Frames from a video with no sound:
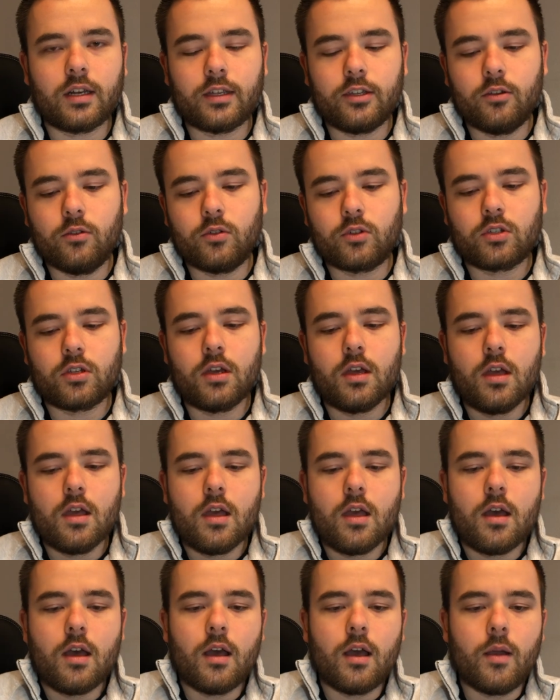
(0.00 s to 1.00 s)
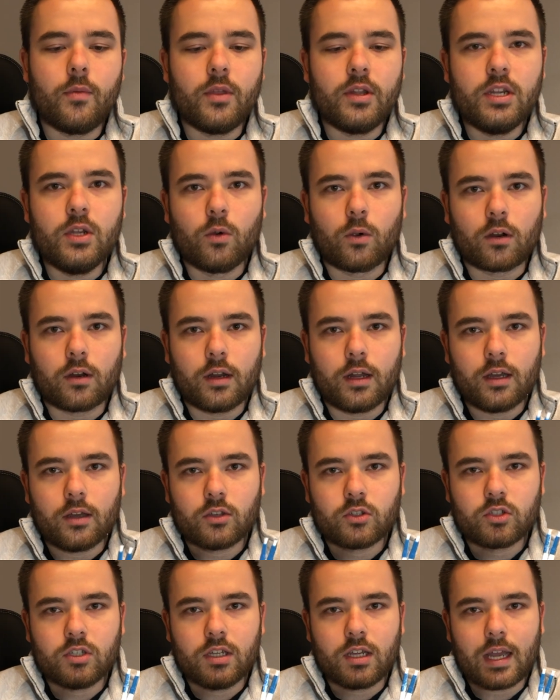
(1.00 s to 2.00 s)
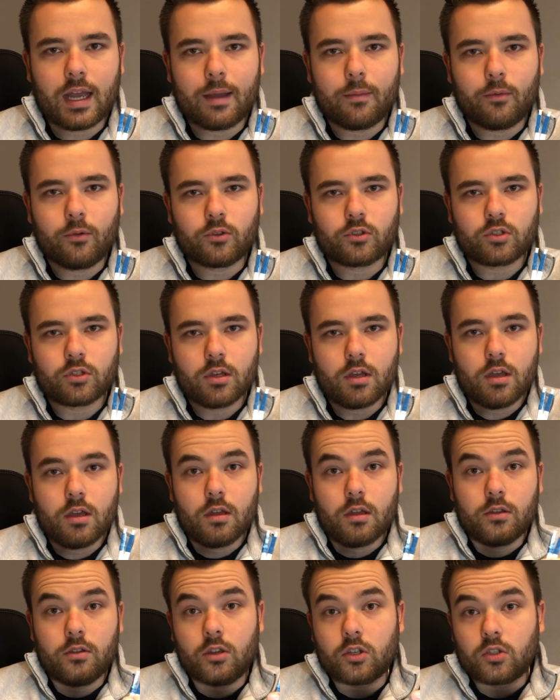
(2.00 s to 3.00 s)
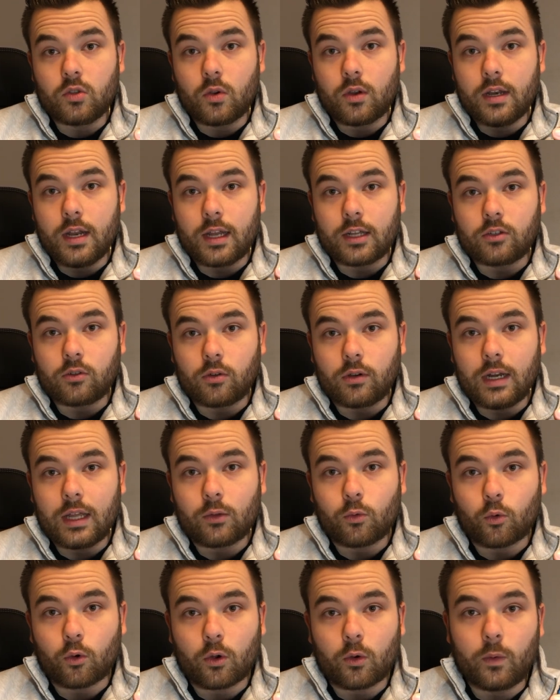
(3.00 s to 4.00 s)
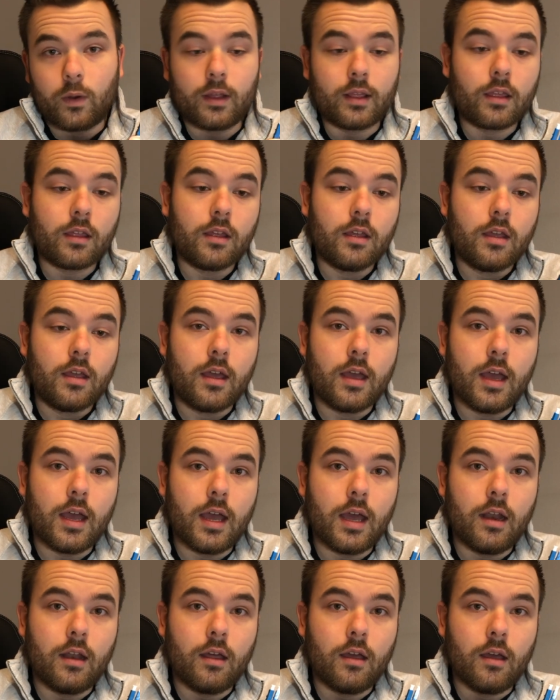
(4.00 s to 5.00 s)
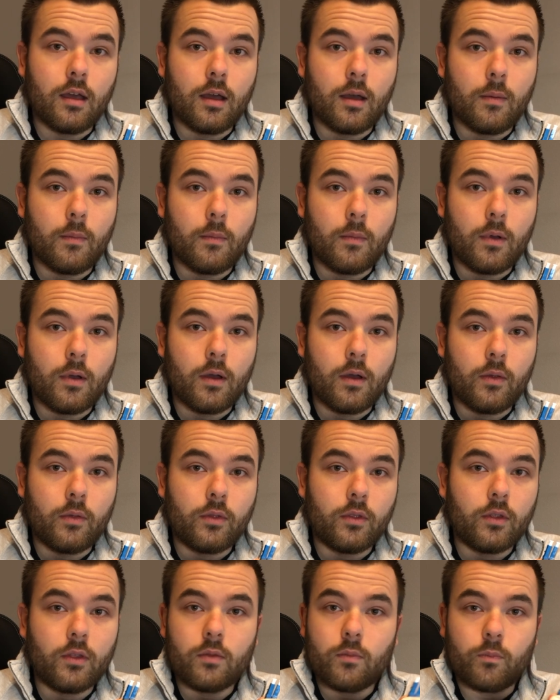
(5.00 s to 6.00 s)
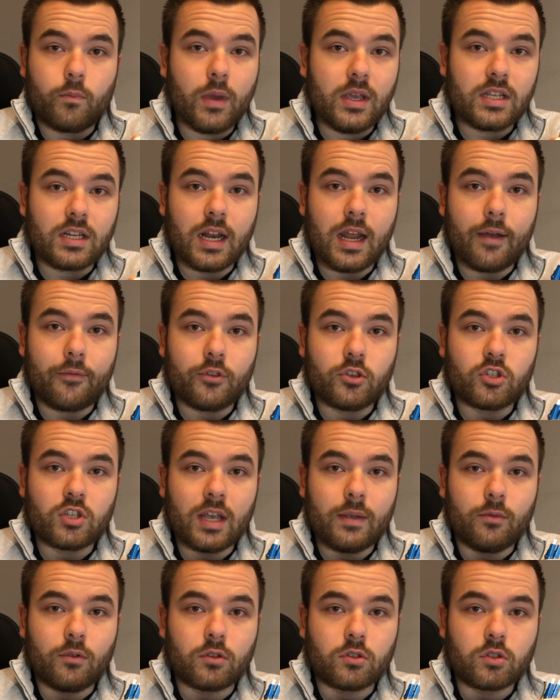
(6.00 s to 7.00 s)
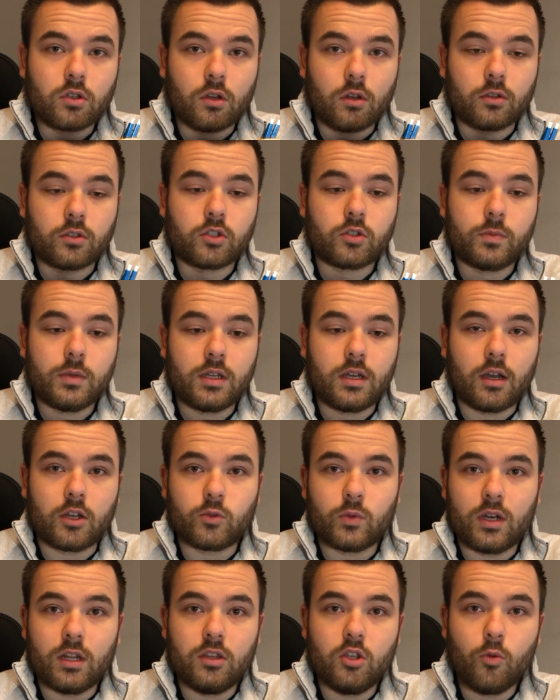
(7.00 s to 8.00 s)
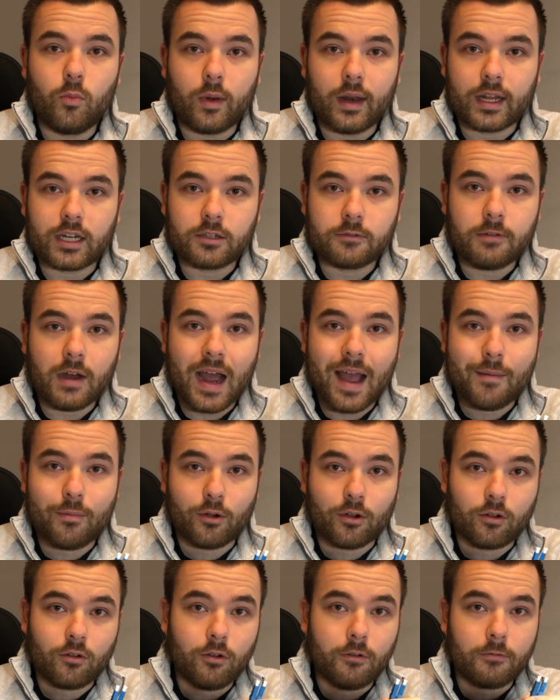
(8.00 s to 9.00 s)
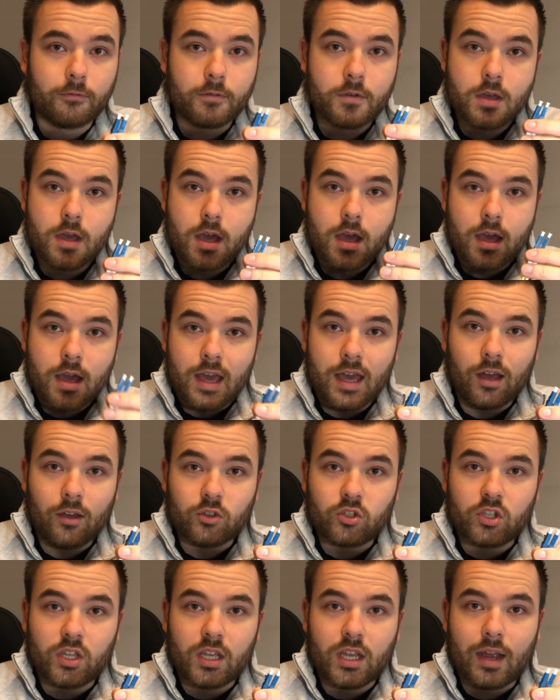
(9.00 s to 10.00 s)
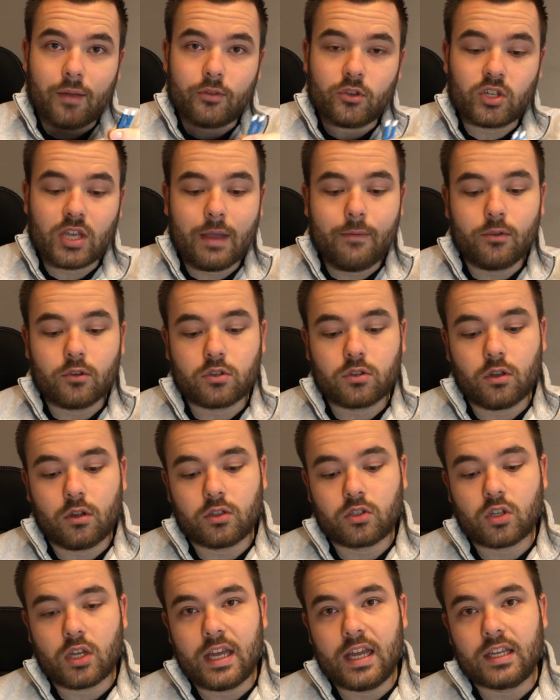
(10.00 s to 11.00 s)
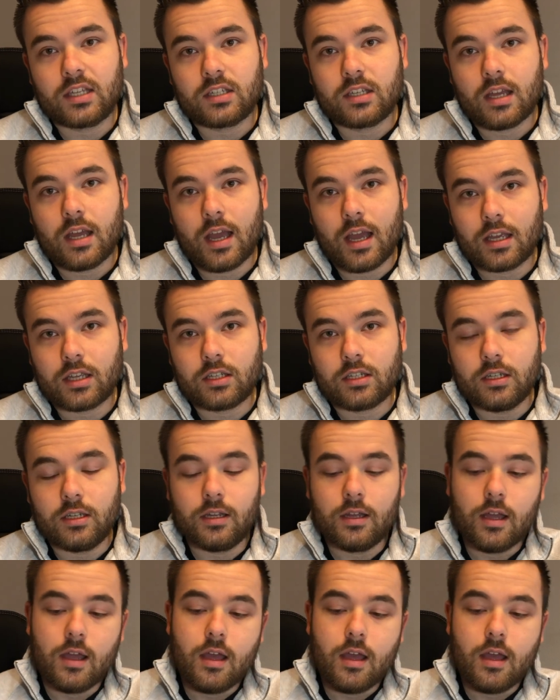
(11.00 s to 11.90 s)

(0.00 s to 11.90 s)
use the newer LC cables just to connect your network with, and basically have the same results, because with a duplex fiber of LC you have the same results as SC,